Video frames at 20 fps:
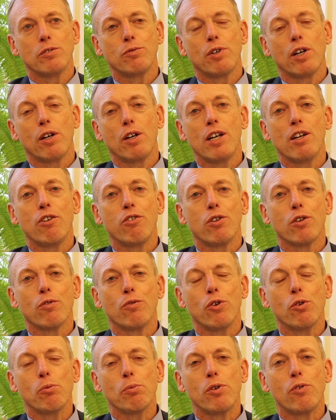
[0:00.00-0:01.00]
violation of
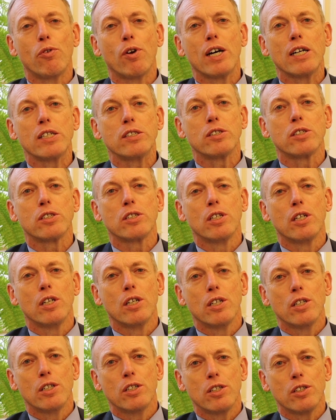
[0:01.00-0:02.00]
human rights.
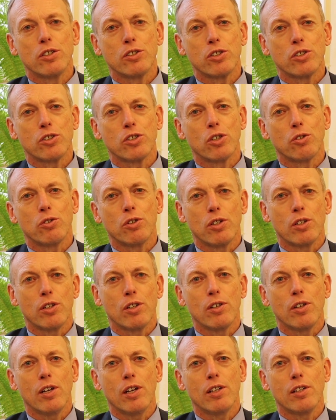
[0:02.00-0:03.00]
So,
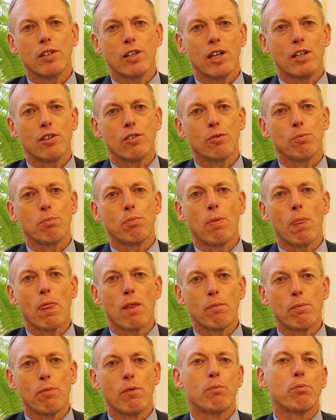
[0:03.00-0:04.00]
and
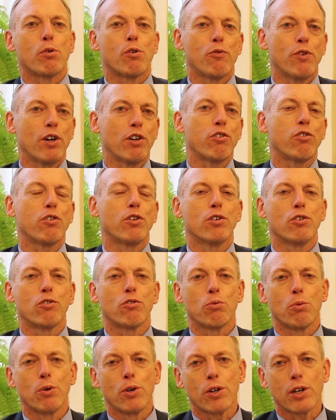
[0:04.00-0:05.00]

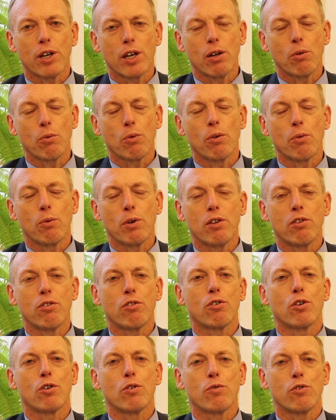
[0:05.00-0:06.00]
professionals working with
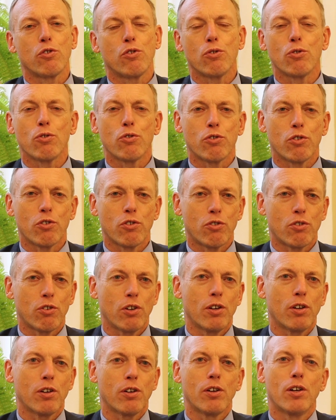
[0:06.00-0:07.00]
service users,
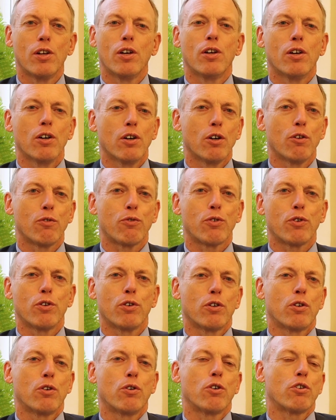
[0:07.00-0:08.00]
of
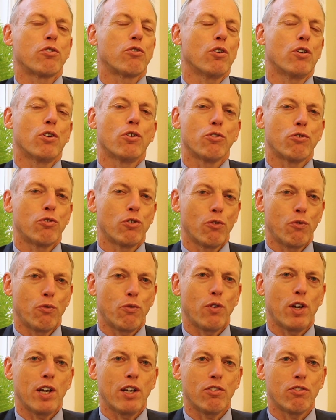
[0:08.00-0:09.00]
course, also
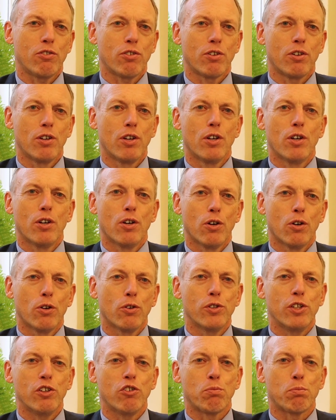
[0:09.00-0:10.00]
face
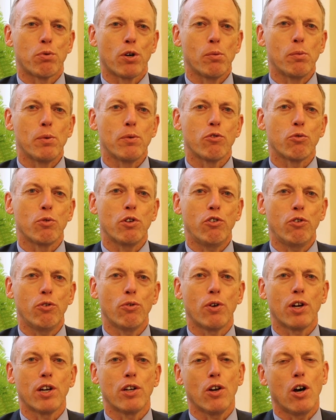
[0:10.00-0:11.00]
all these problems which you
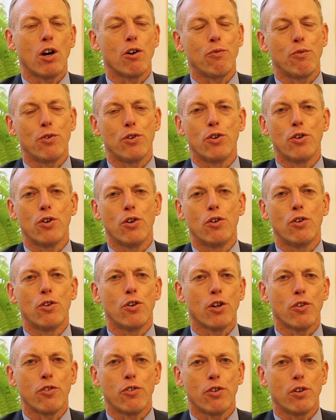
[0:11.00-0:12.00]
can often
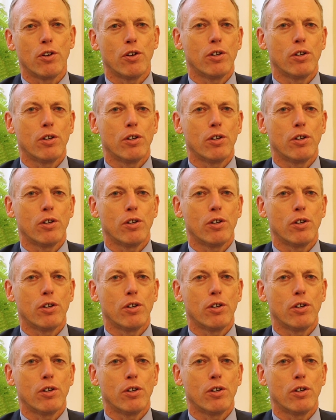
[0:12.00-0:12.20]
not